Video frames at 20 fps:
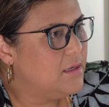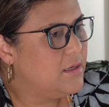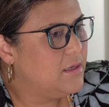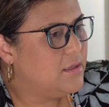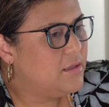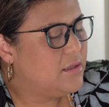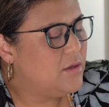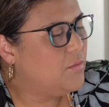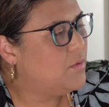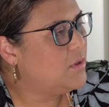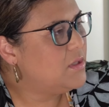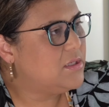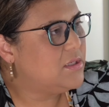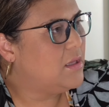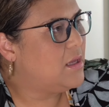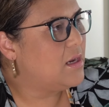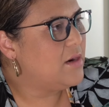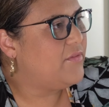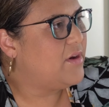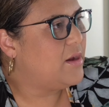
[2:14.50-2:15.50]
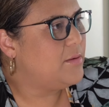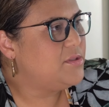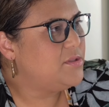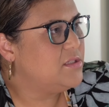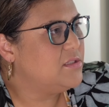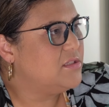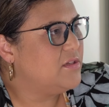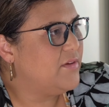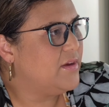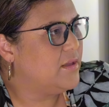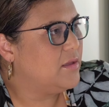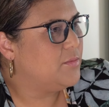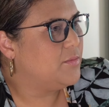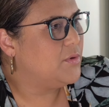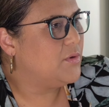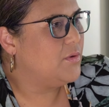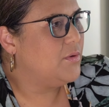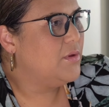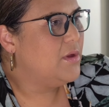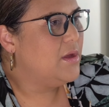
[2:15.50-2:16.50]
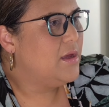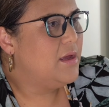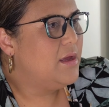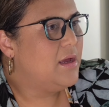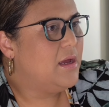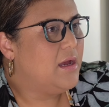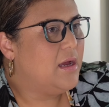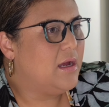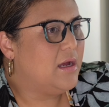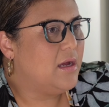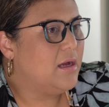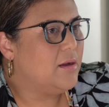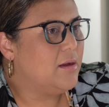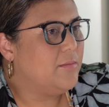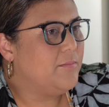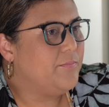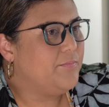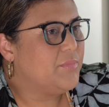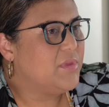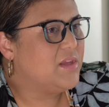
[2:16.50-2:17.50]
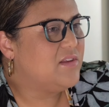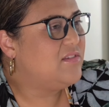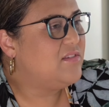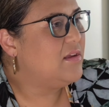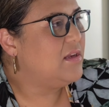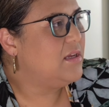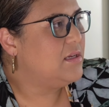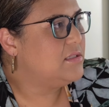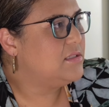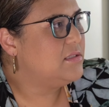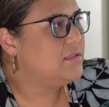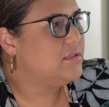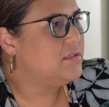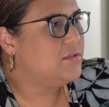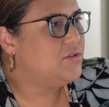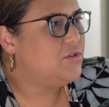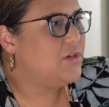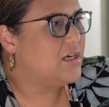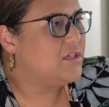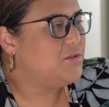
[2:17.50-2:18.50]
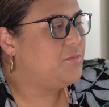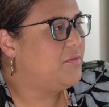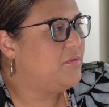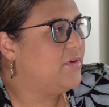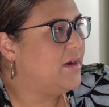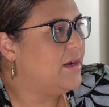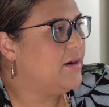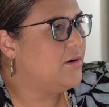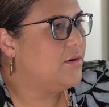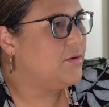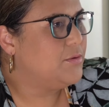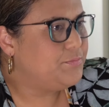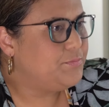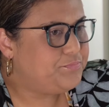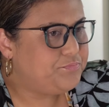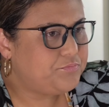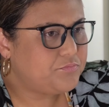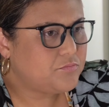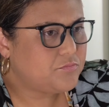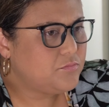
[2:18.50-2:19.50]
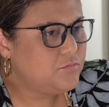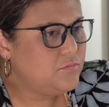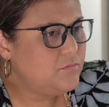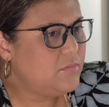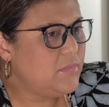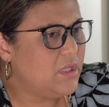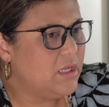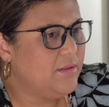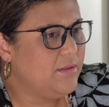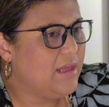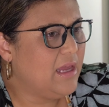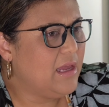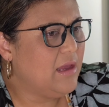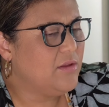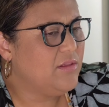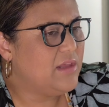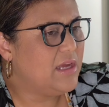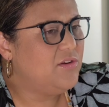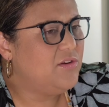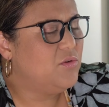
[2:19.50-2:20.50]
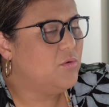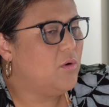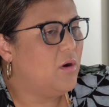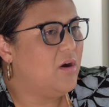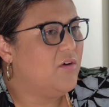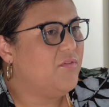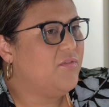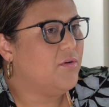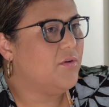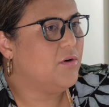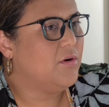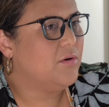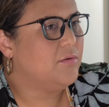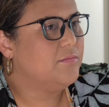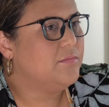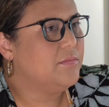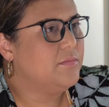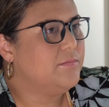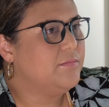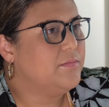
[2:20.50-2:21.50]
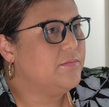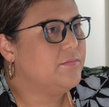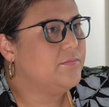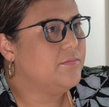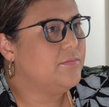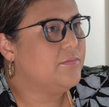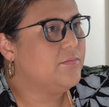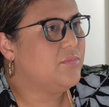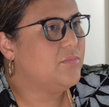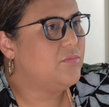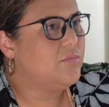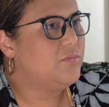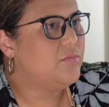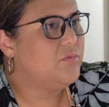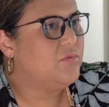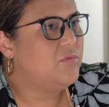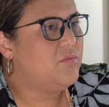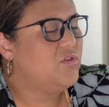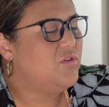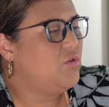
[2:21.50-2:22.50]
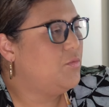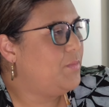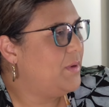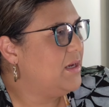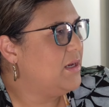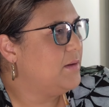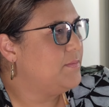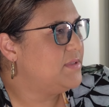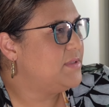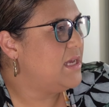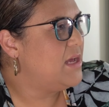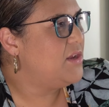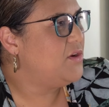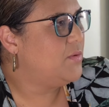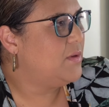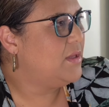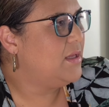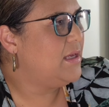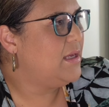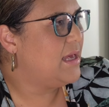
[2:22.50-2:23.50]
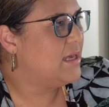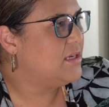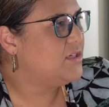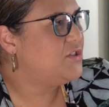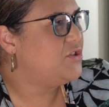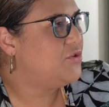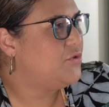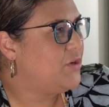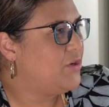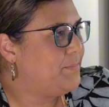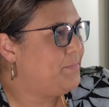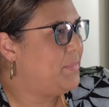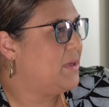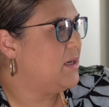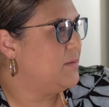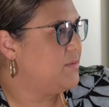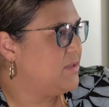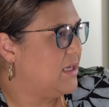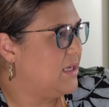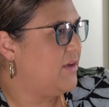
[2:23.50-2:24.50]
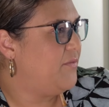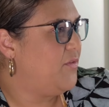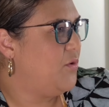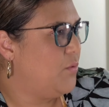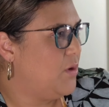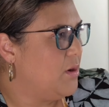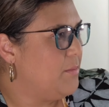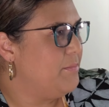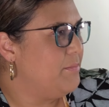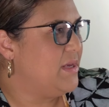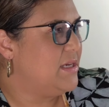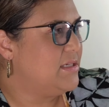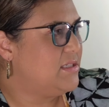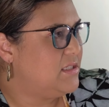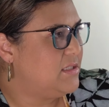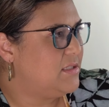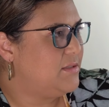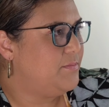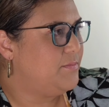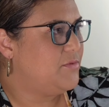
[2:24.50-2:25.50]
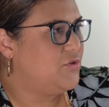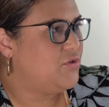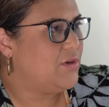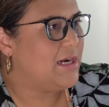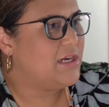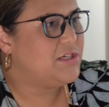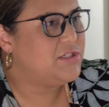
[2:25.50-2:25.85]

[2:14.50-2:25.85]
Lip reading: there weren't a lot of options available. The city's trash provider, they do offer 2 pickups annually, extra pickups, like if you were to miss trash.